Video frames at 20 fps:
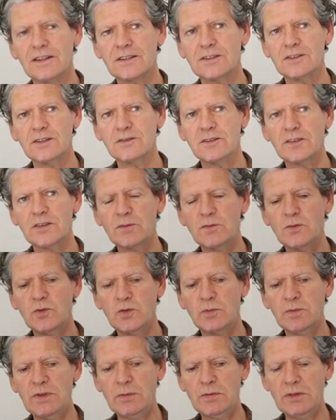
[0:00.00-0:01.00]
lovely that
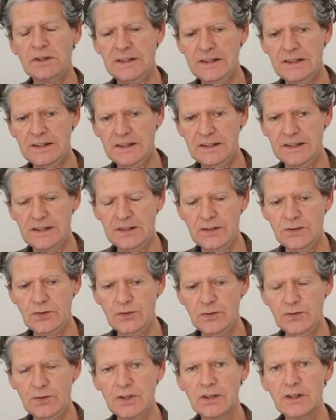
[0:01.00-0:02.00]
more people are getting
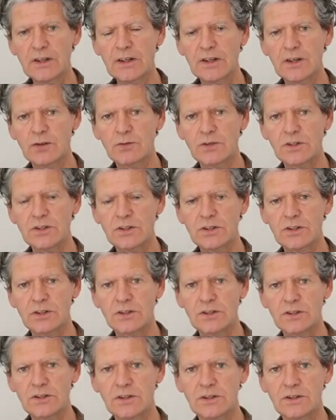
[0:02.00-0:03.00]
into the language
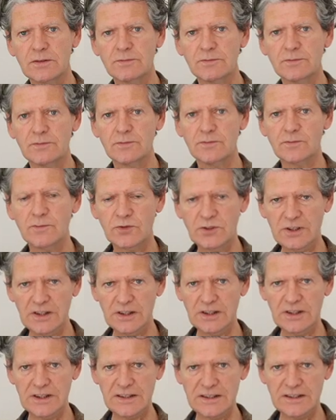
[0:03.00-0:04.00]
and
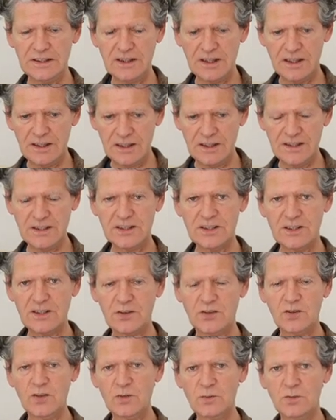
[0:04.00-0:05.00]
realising that this is the
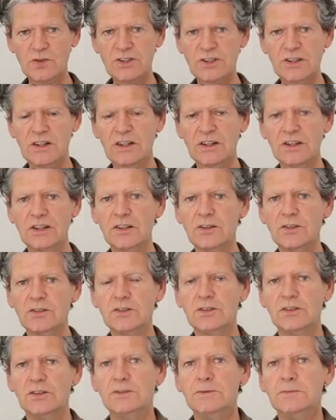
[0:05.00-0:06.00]
ground we're standing
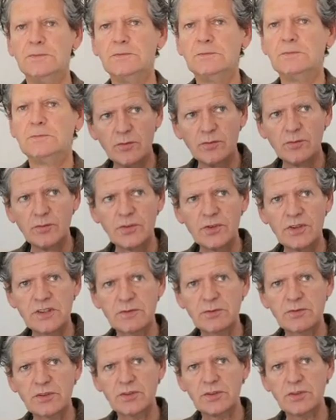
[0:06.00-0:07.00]
on.
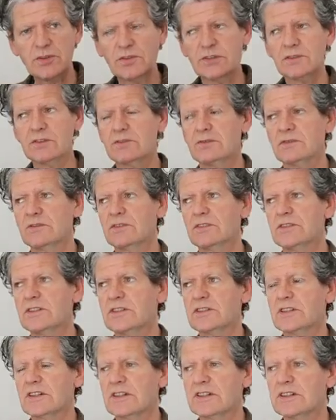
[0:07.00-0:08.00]
Buddhism could not
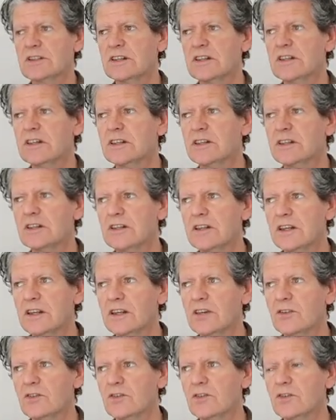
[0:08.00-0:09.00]
succeed in
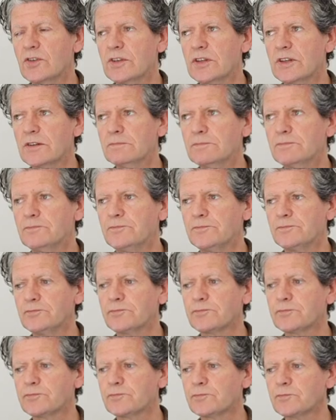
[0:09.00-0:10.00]
taking root in
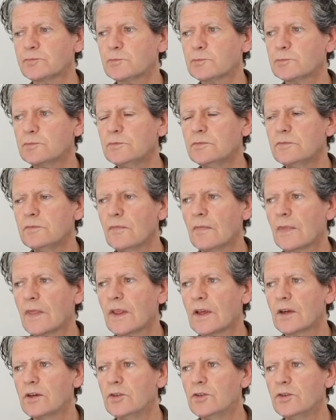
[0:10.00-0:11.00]

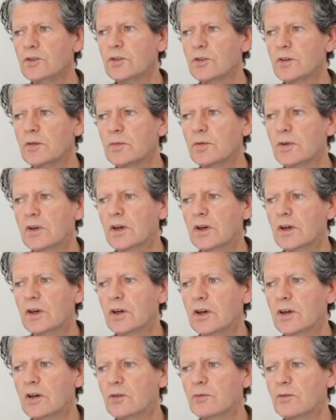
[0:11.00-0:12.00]
Europe
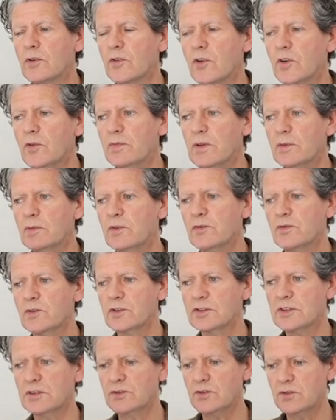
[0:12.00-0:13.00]
without people
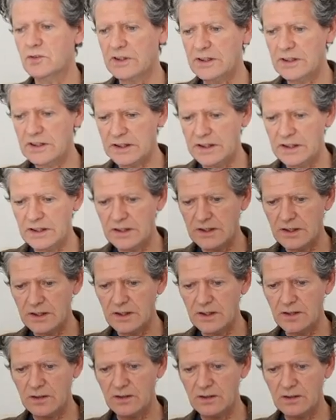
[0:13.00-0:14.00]
first of all getting into
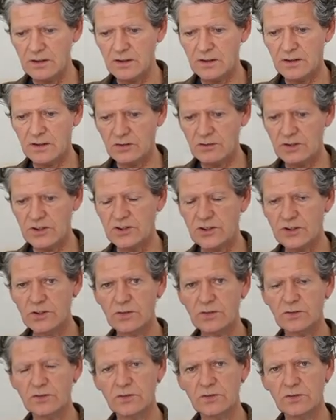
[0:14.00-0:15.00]
their
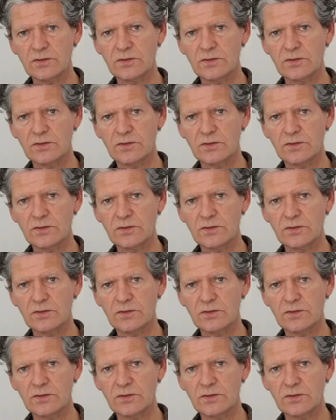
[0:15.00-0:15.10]
original